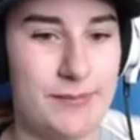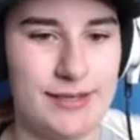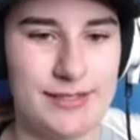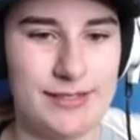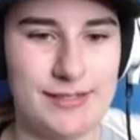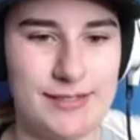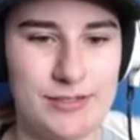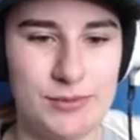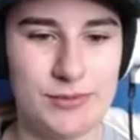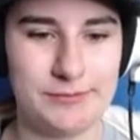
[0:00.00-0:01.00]
it.
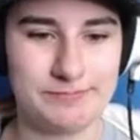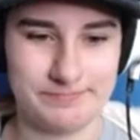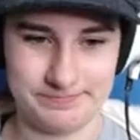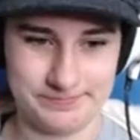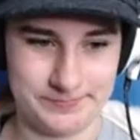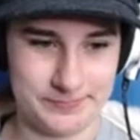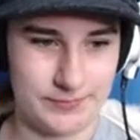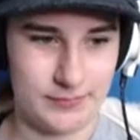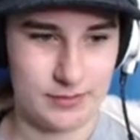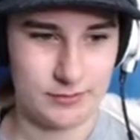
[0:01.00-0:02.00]
We'll do
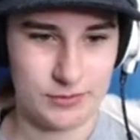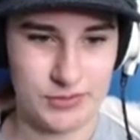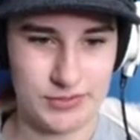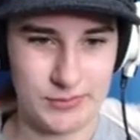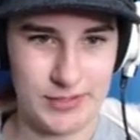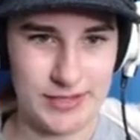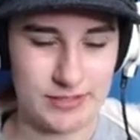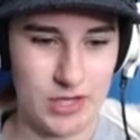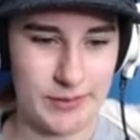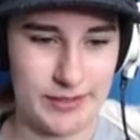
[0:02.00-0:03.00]
some get to knowing.
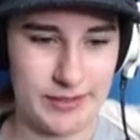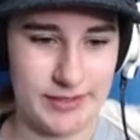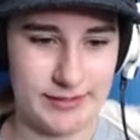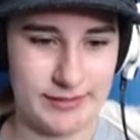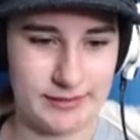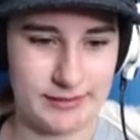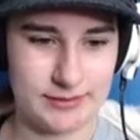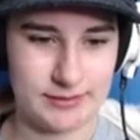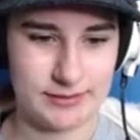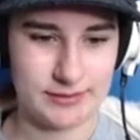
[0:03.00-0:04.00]
Get
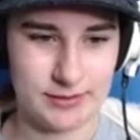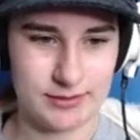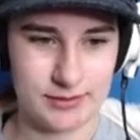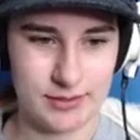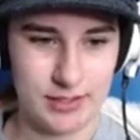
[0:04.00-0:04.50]
to